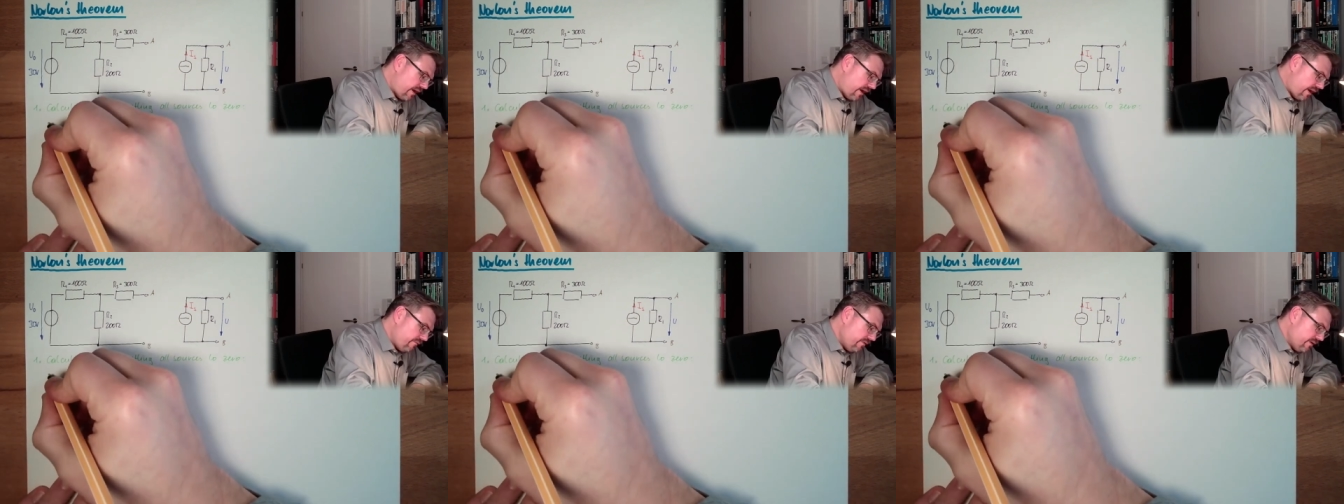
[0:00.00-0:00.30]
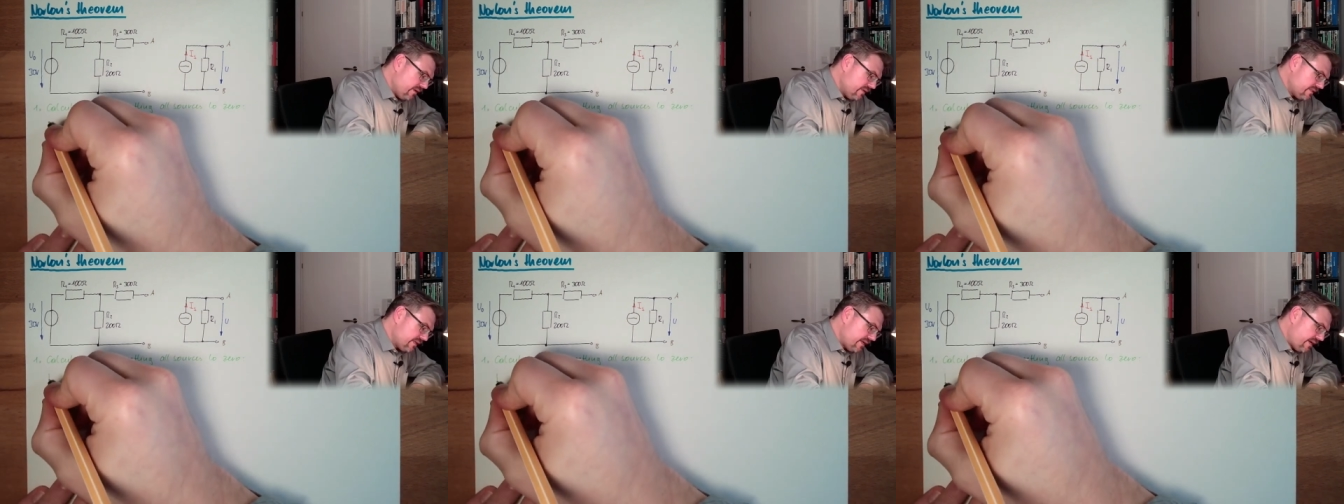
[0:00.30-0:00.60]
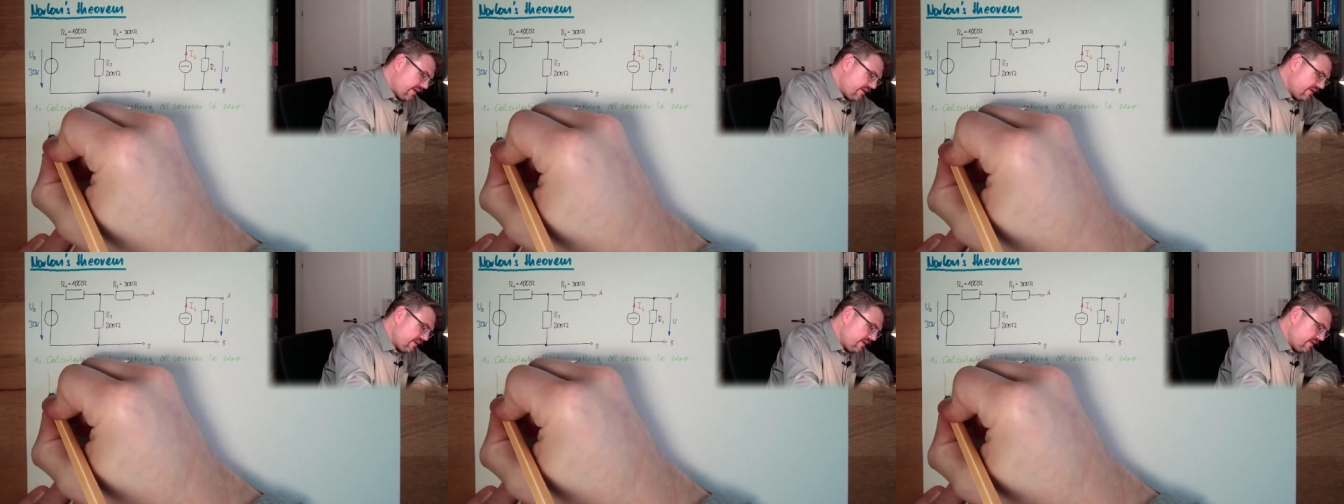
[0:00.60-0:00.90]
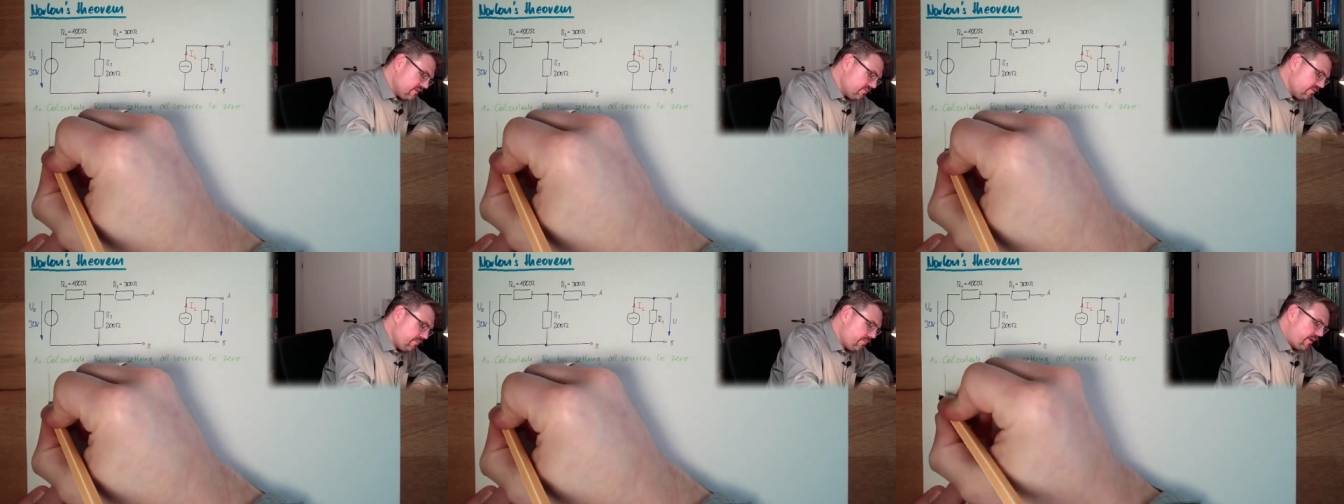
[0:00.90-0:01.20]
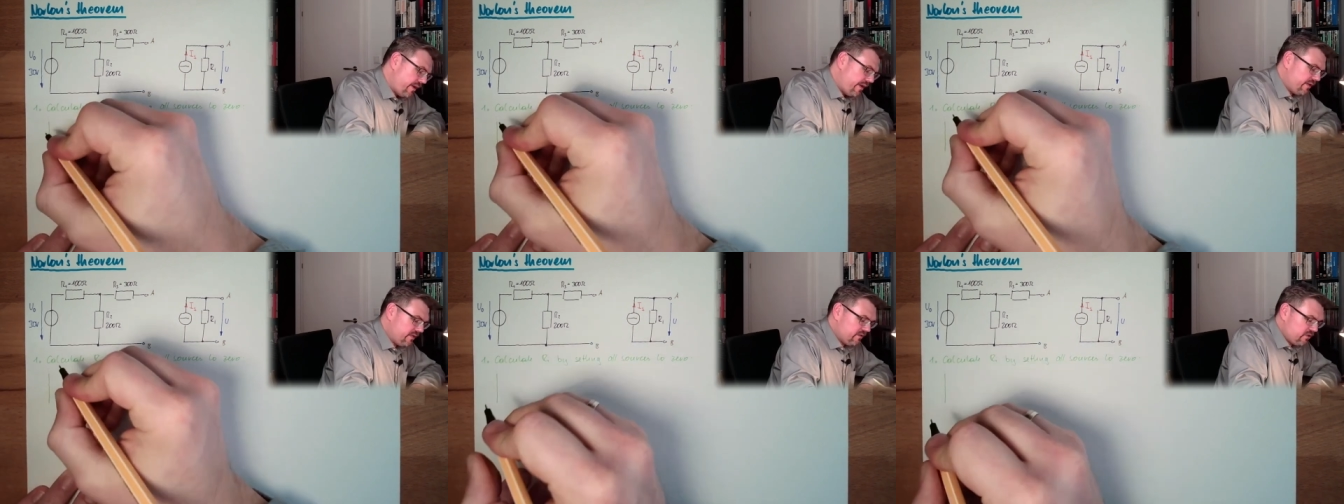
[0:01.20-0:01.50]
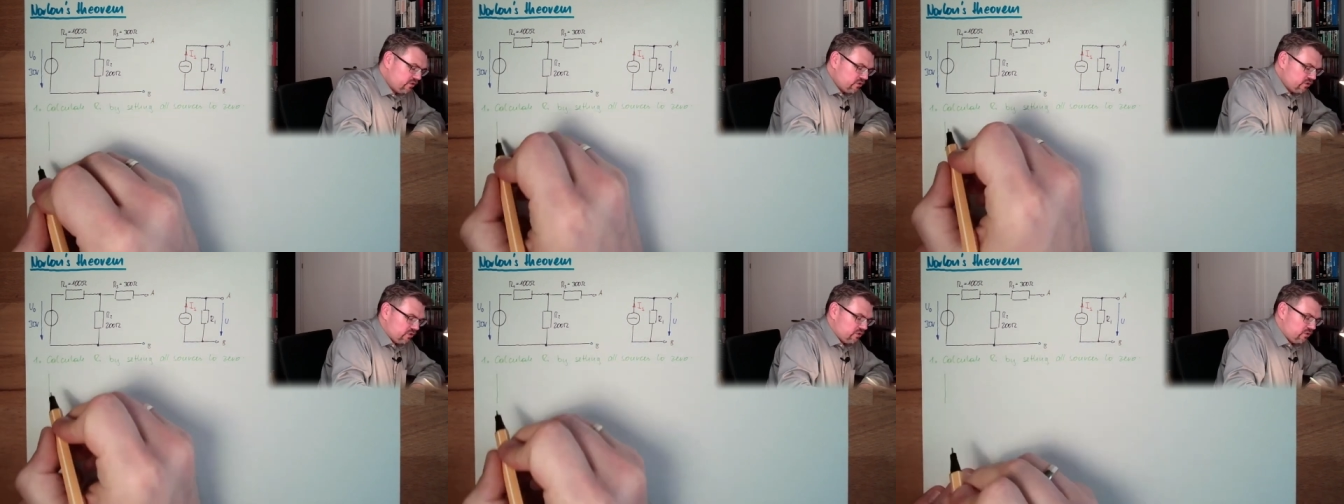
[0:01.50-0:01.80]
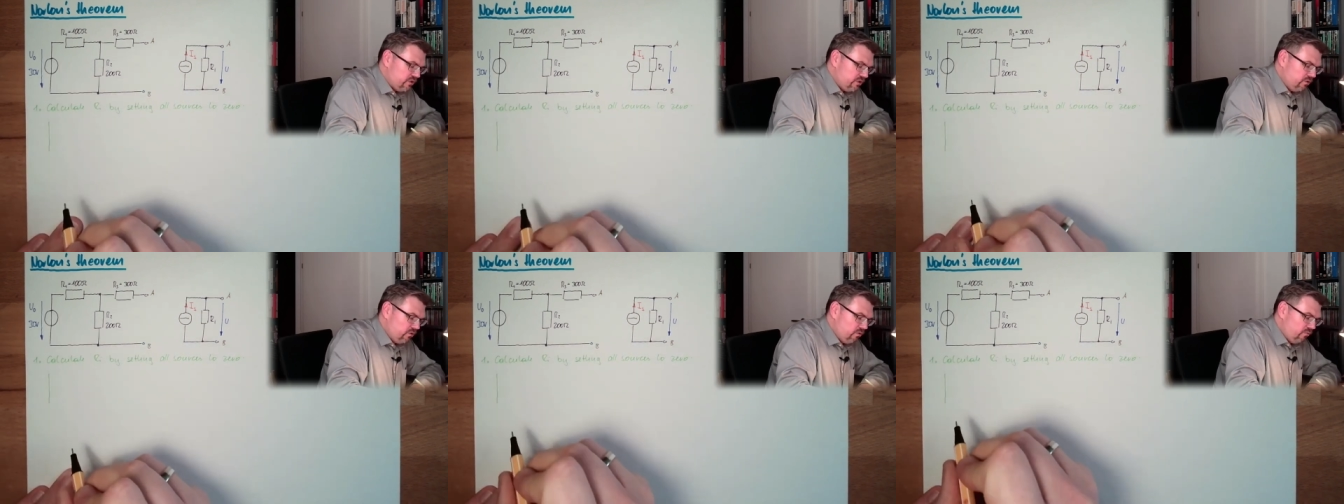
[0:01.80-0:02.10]
we said, is replaced. This is a
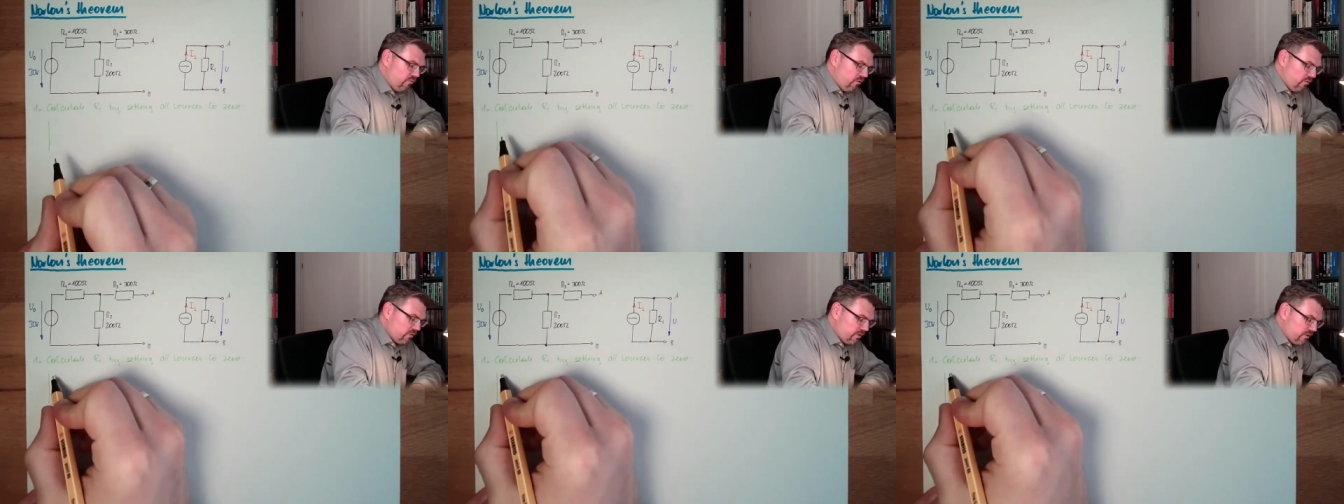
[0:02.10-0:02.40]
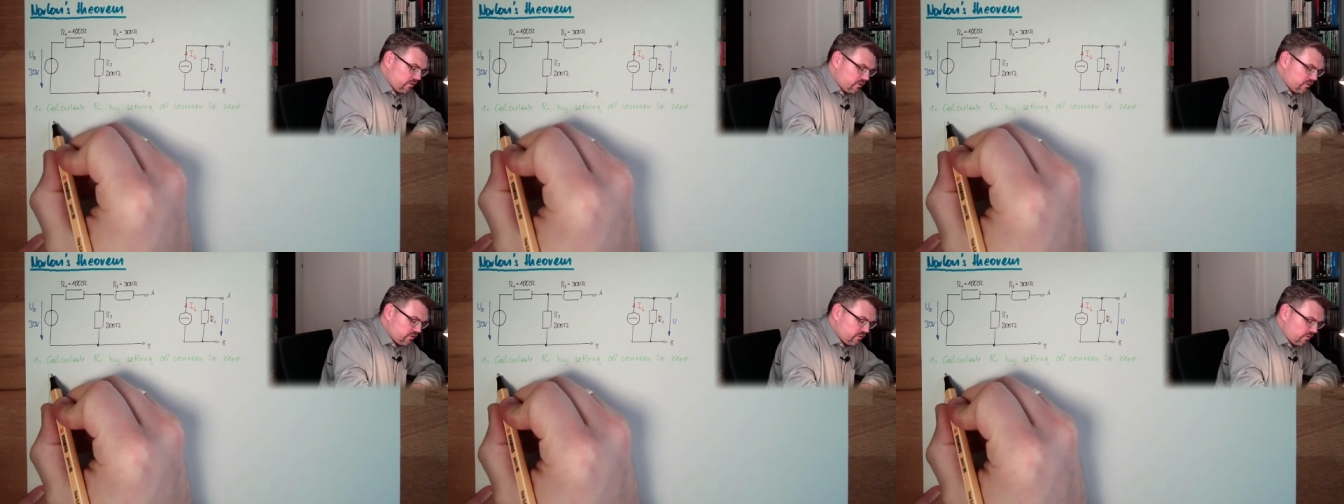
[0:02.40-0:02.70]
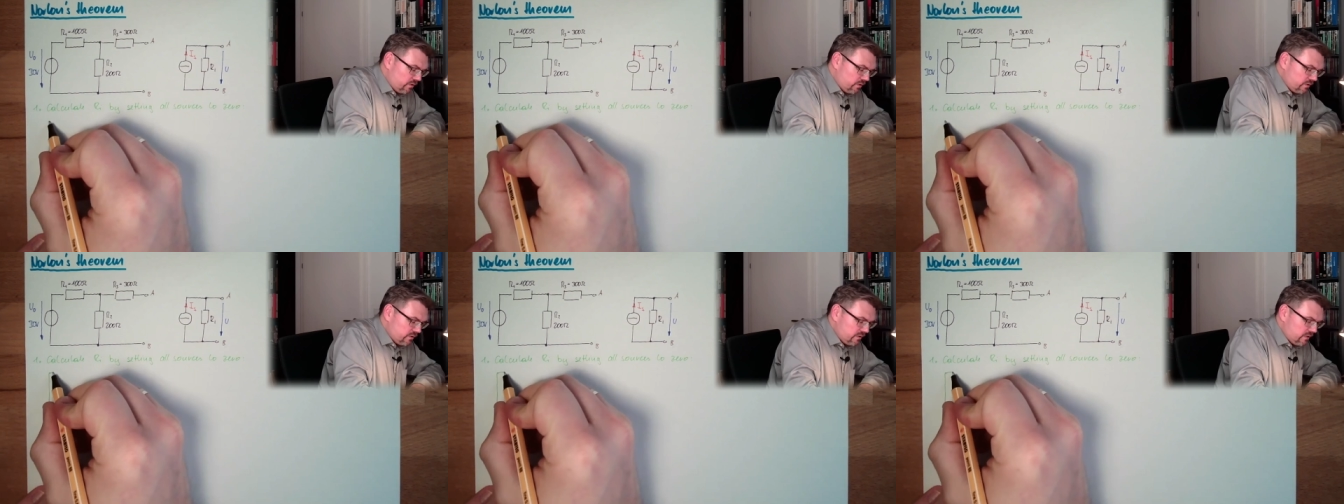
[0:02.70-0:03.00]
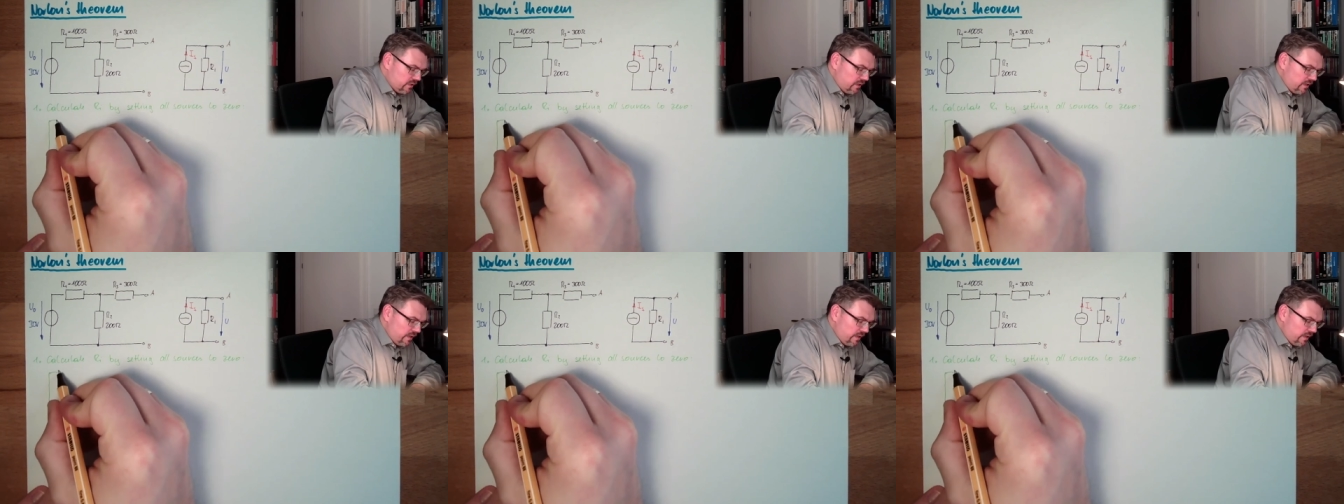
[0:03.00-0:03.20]
zero voltage source.